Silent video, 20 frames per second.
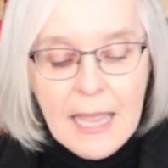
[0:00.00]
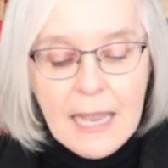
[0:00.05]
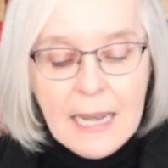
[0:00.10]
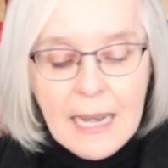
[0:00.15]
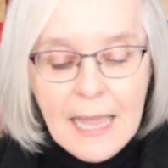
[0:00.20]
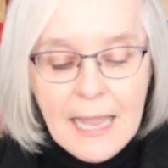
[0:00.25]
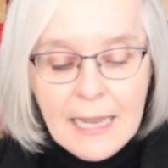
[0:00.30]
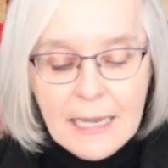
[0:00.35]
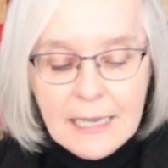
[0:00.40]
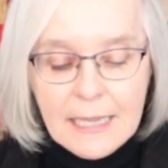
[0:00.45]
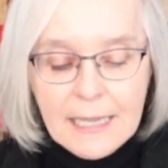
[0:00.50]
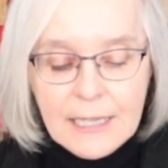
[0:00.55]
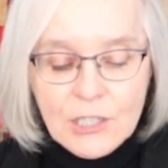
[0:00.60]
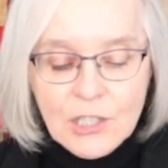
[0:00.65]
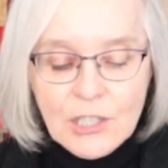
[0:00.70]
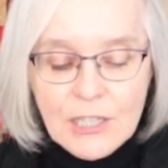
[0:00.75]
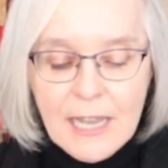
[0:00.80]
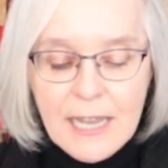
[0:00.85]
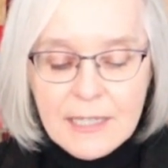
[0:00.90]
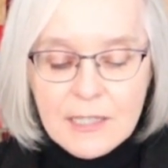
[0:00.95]
Lately,
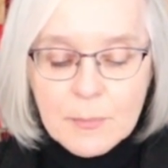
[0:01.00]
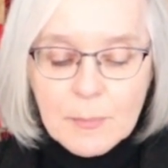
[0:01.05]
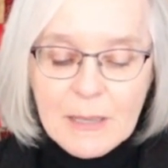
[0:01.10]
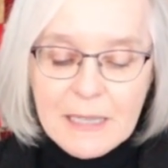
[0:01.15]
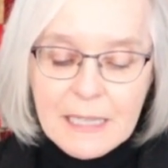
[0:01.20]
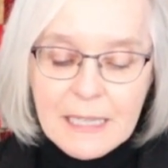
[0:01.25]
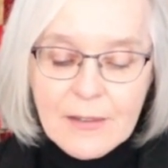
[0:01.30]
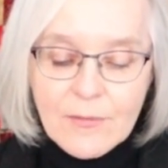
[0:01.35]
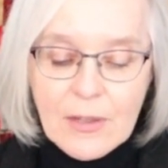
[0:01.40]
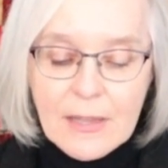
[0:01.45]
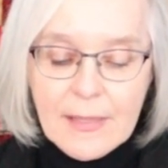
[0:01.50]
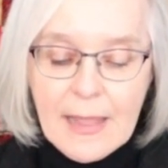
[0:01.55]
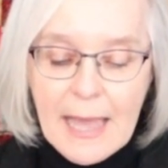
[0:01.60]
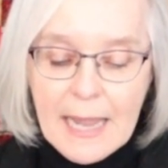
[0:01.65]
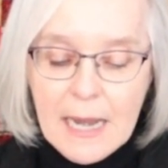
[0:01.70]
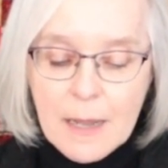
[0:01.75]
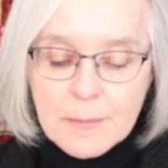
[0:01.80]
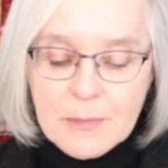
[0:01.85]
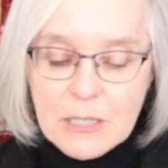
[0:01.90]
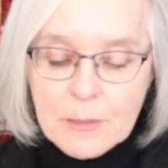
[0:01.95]
she has been leaving
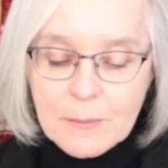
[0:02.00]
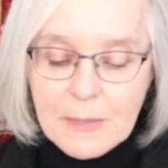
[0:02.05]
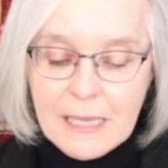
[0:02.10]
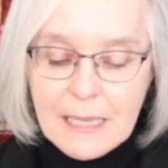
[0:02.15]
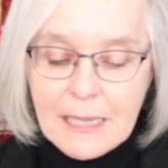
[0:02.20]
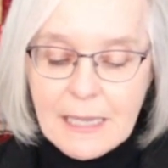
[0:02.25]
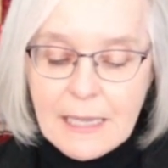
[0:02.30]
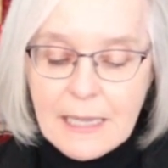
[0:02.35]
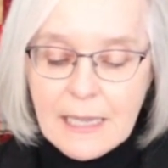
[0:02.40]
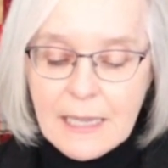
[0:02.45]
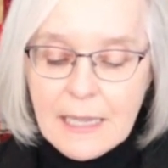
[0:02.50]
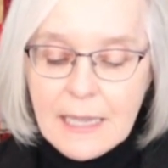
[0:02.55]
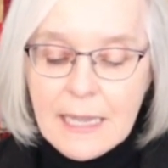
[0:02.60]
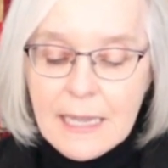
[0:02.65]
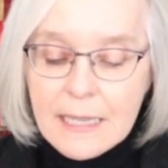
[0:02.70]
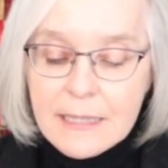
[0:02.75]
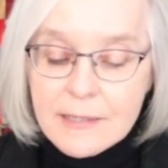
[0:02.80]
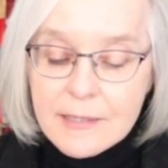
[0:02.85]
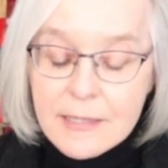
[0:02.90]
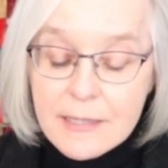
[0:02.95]
that up to me,
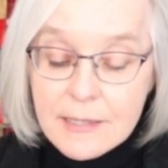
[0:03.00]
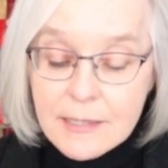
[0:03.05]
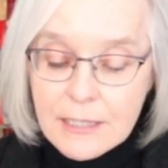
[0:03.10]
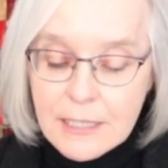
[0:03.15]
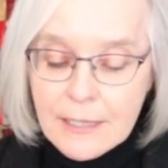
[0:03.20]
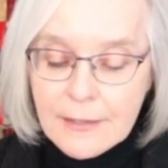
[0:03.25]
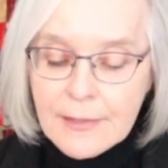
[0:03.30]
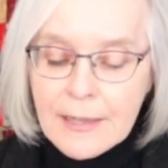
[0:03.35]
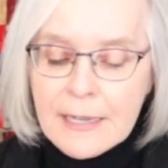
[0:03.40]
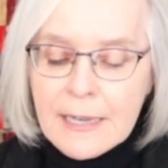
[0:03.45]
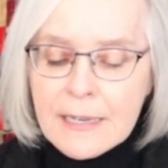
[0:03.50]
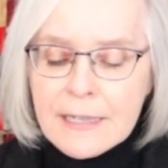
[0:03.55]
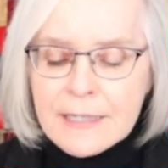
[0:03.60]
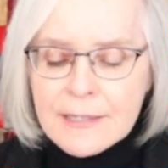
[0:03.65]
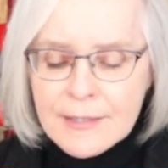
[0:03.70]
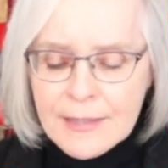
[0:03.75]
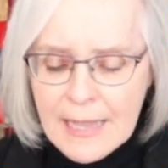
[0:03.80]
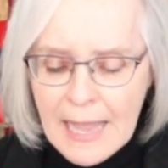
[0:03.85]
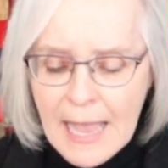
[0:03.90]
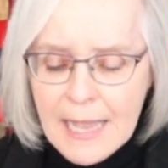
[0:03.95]
insisting that it
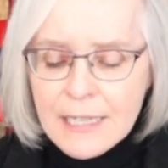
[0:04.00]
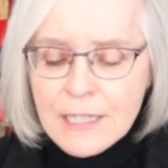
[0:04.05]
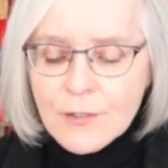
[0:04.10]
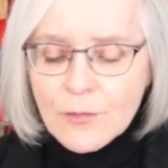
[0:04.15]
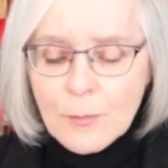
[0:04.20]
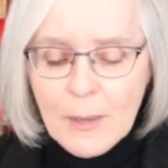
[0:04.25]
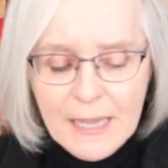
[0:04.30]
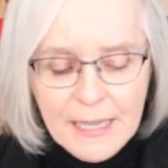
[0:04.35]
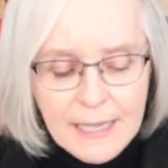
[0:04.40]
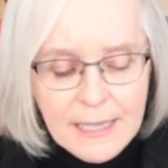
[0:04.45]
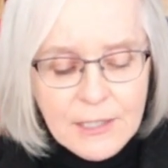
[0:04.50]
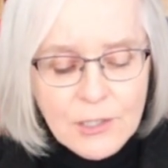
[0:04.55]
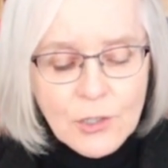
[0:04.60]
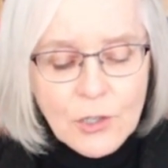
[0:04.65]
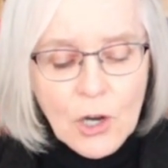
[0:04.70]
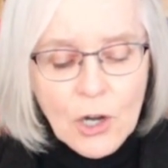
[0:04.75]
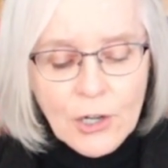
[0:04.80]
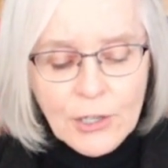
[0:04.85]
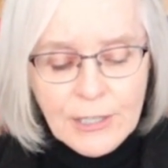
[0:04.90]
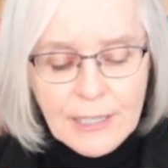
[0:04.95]
is the end of my
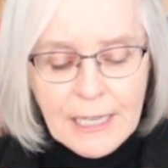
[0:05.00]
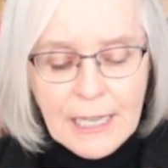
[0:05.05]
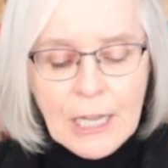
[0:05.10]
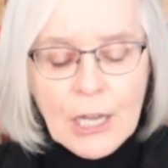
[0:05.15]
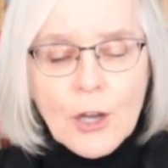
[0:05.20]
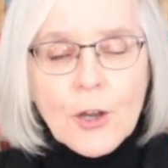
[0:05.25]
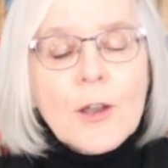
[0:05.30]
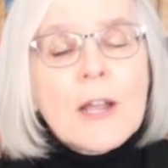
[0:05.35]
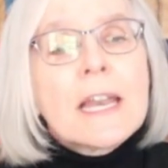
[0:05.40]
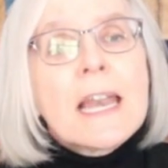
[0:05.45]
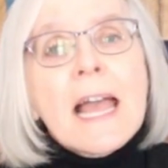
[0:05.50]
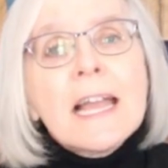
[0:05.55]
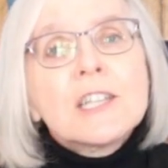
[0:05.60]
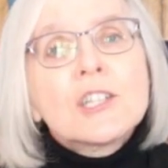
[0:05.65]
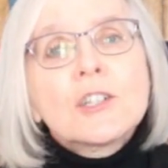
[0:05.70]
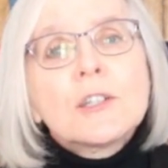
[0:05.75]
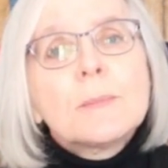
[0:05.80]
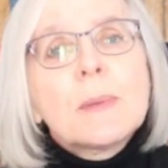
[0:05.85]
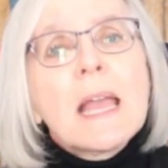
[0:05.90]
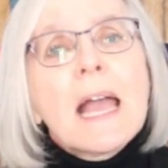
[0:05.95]
kindergarten year and I
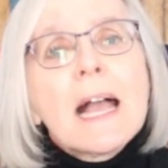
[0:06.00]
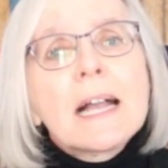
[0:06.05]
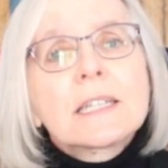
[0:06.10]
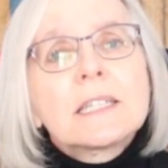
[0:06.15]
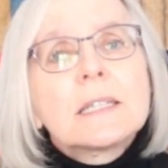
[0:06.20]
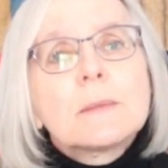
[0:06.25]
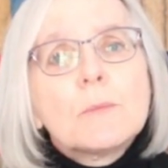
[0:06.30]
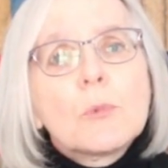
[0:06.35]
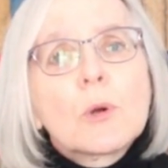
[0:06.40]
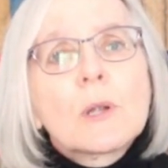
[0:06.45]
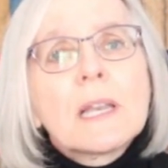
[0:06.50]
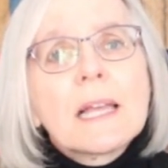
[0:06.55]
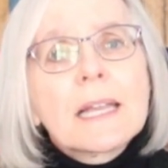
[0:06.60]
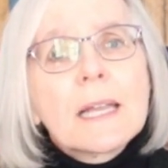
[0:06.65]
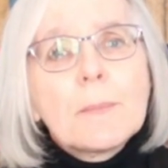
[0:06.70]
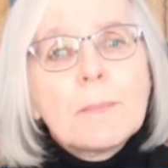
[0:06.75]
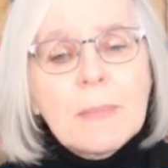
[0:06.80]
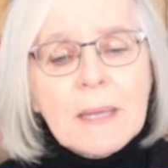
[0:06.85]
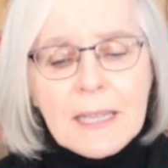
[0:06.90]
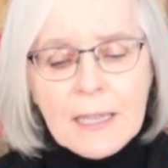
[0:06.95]
should be acting more like
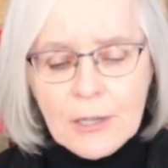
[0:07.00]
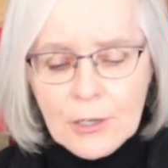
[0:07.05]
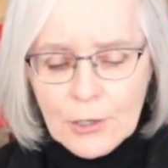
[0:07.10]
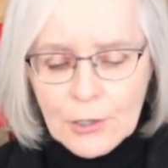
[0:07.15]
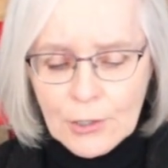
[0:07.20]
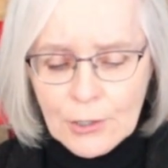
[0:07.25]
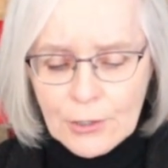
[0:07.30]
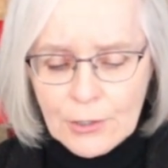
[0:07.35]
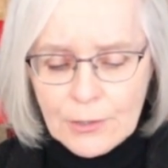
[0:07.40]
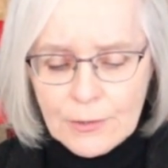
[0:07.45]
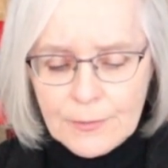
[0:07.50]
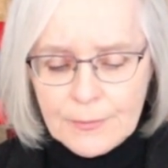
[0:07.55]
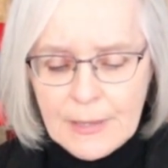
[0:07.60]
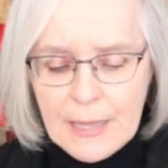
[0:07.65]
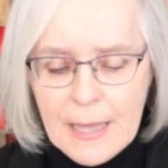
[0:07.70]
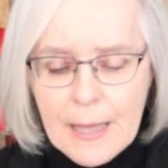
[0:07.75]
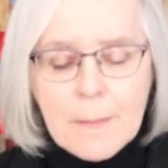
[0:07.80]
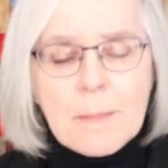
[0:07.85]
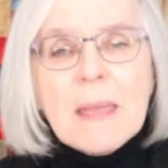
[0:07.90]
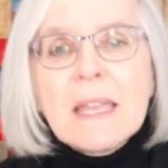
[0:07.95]
a big girl,
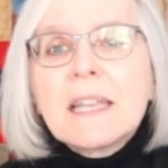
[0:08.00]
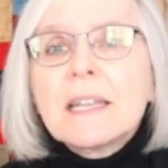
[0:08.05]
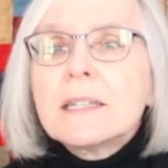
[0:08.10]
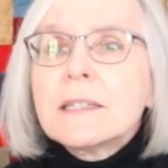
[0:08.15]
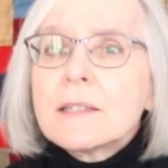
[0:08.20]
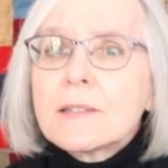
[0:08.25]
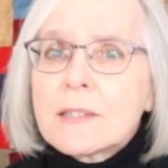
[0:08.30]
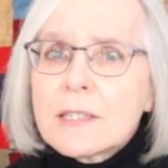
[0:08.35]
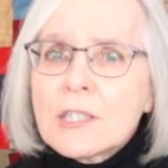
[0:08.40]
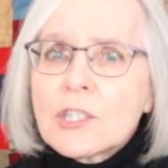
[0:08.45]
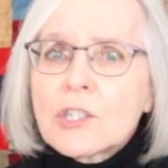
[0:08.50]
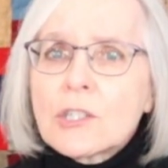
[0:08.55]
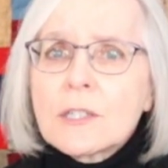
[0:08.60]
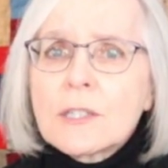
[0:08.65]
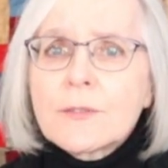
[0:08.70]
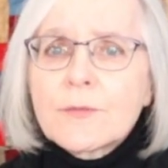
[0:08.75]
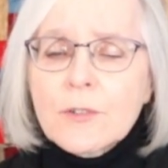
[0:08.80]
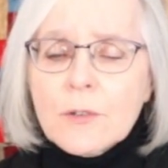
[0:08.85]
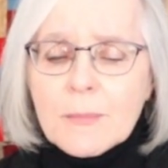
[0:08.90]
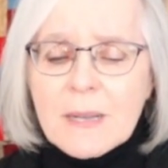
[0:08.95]
making
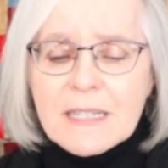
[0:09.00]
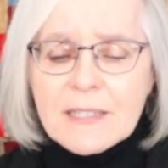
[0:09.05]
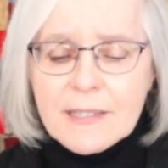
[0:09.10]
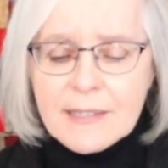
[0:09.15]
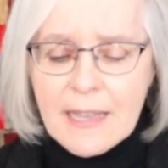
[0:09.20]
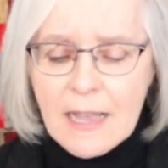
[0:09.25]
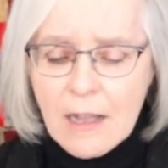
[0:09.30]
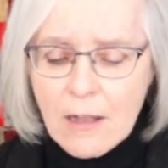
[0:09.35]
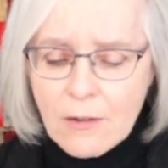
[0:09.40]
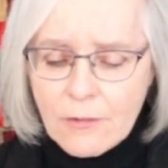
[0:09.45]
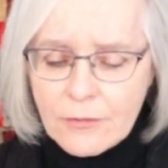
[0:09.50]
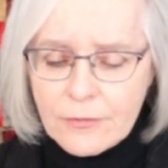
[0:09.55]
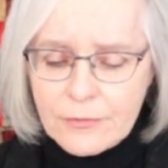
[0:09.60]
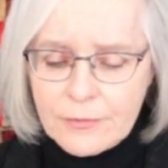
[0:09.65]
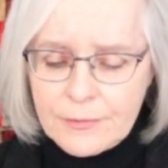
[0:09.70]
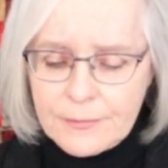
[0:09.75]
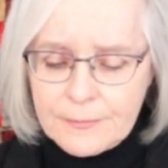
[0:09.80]
decisions for myself.